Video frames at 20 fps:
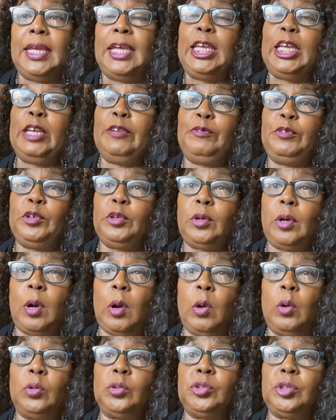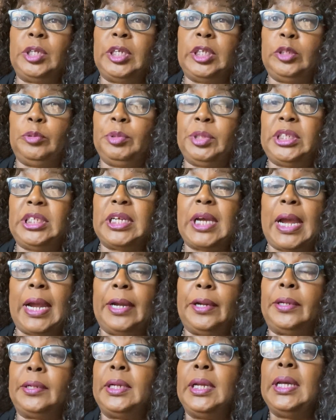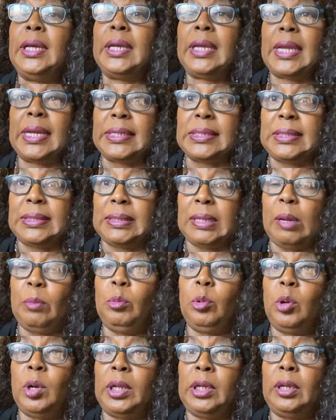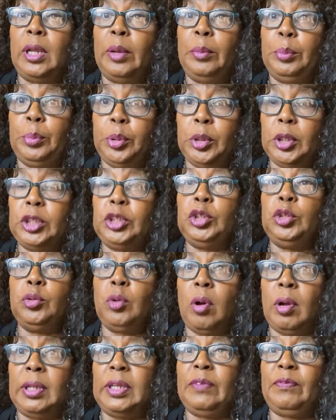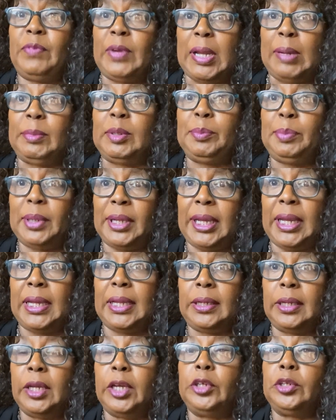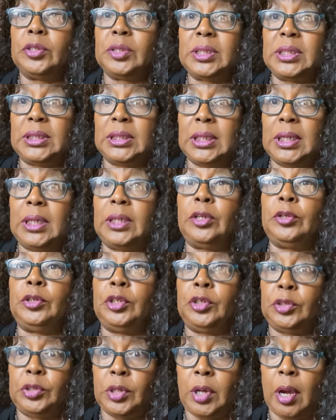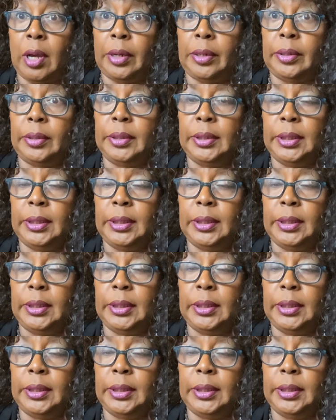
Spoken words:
If you're older and retired, can someone put you on the family plan, your son or your daughter,